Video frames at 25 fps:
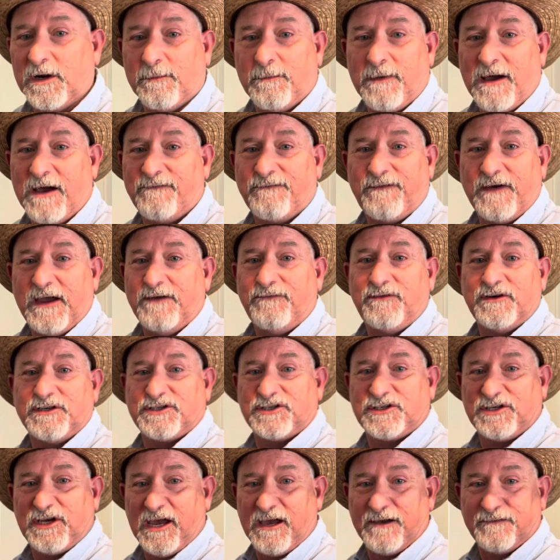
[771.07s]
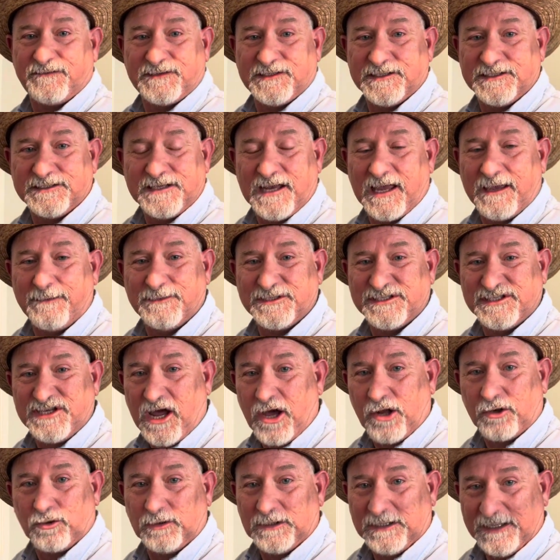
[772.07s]
of my favorite chefs, his name is
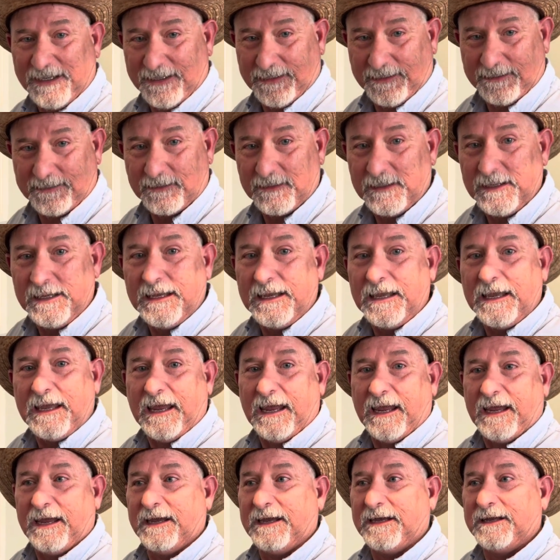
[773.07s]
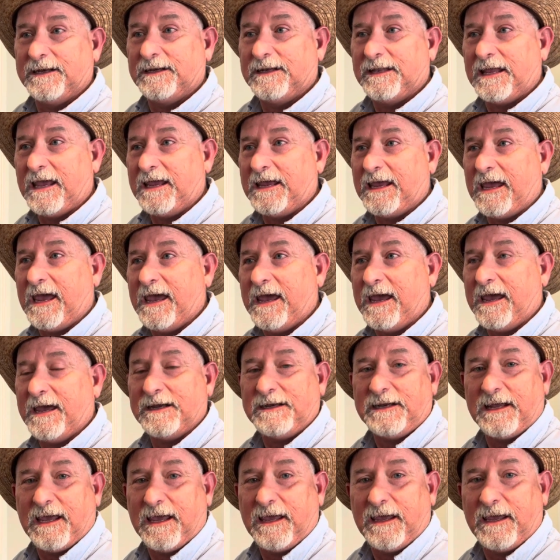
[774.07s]
Donald Link, and they
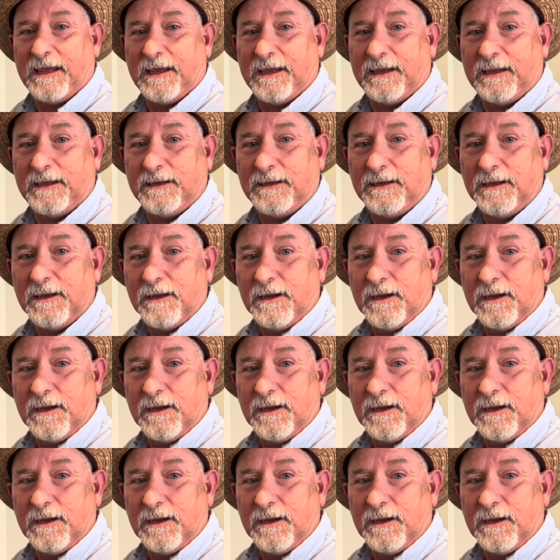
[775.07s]
had a